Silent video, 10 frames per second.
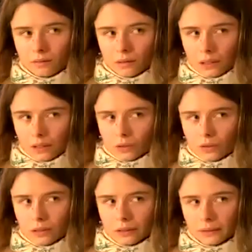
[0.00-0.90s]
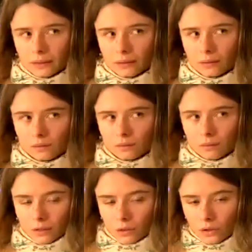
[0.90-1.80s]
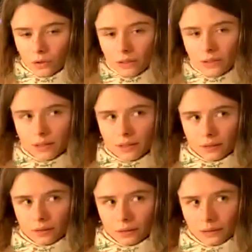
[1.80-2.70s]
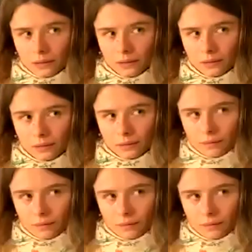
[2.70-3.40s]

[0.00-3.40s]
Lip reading: they don't know that at the moment, so they can't.